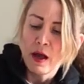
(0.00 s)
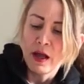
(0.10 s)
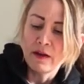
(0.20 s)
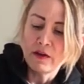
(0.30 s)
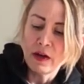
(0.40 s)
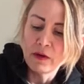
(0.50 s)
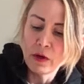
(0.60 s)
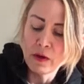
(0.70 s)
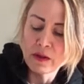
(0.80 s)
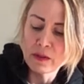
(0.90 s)
and I've never
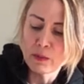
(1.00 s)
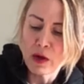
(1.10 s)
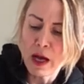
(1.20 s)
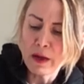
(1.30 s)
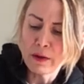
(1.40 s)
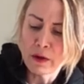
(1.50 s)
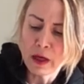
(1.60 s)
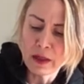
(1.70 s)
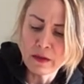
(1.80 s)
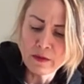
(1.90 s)
heard of this brand, they're
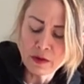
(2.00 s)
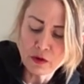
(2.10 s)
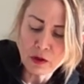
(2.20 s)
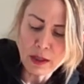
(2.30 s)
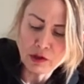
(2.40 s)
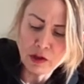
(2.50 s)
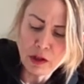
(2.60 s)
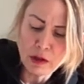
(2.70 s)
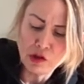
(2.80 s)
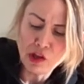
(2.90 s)
kind of
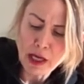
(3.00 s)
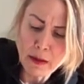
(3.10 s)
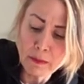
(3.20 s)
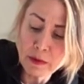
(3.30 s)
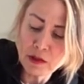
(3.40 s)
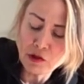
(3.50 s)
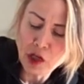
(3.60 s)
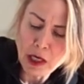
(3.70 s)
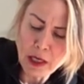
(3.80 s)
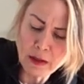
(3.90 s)
stretchy, James
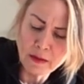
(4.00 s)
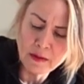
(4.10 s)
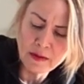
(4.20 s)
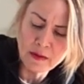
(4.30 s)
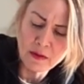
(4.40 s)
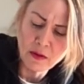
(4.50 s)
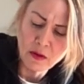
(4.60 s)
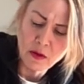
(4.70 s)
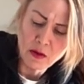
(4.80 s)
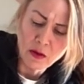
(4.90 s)
Jeans,
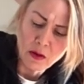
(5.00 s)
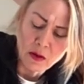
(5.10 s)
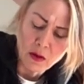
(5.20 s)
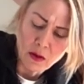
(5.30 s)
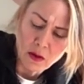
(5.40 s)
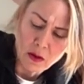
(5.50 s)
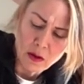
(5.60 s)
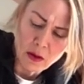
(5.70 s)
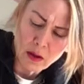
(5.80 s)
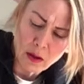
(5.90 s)

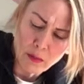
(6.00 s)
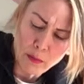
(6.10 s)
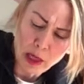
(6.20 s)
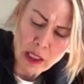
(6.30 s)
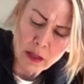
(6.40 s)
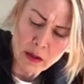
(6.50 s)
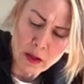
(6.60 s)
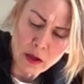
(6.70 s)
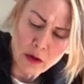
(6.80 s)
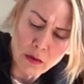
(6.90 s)
uh, made in the
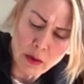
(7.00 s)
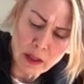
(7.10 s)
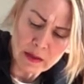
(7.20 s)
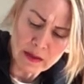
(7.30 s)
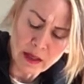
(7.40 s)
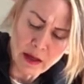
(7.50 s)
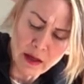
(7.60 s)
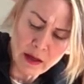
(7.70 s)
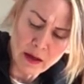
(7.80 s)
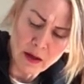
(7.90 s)
USA.
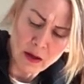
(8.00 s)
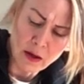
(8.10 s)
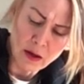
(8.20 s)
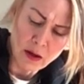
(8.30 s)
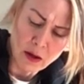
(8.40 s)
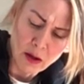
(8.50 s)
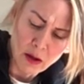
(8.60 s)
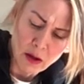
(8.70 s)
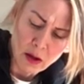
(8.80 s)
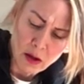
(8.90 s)

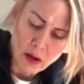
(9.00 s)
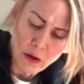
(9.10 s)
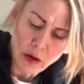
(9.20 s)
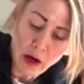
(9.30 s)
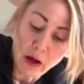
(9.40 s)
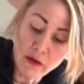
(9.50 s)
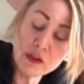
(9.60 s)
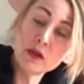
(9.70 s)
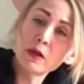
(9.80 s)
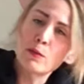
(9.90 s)
Okay, I'll have to
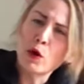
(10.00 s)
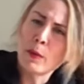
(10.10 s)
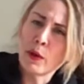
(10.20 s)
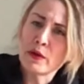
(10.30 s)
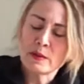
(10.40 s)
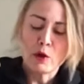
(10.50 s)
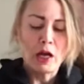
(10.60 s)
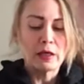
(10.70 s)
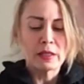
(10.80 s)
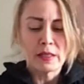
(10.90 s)
look more about this
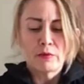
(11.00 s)
brand because I